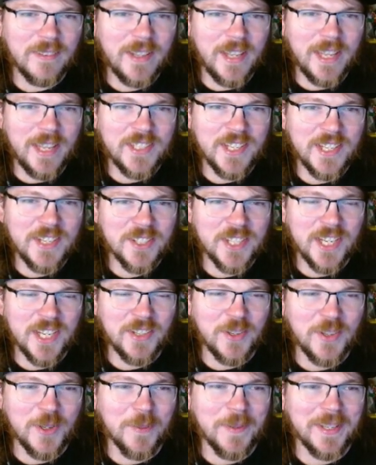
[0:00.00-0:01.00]
it's
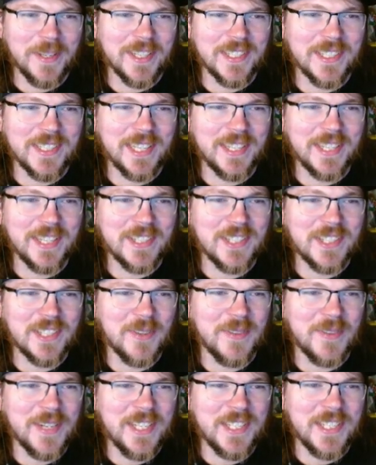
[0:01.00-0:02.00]
interesting too because like there's
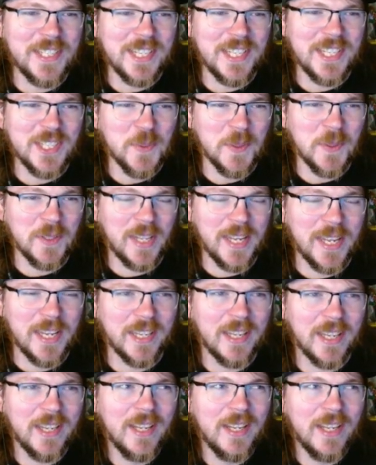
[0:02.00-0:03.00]
so many scenes for
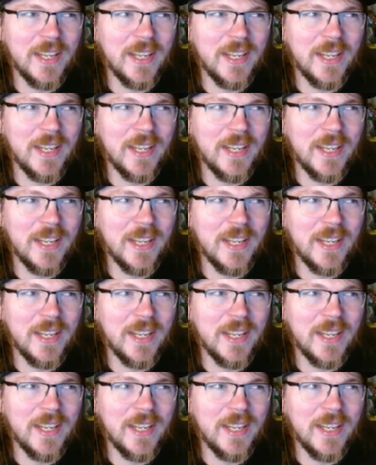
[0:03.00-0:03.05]
like